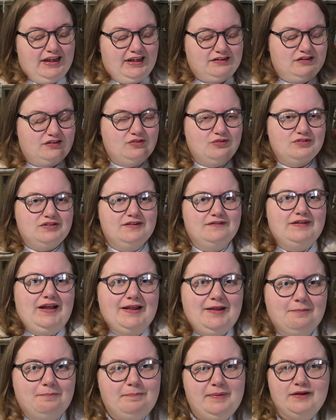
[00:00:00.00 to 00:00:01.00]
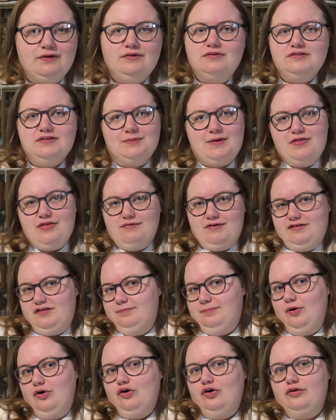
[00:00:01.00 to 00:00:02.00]
and sort of like build, whether
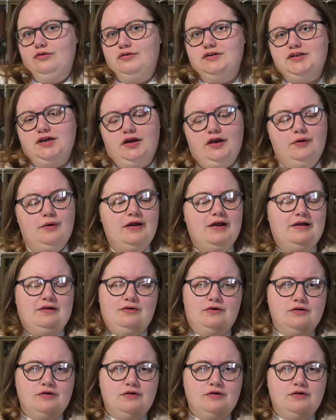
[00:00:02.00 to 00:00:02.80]
it's a buck or a doe.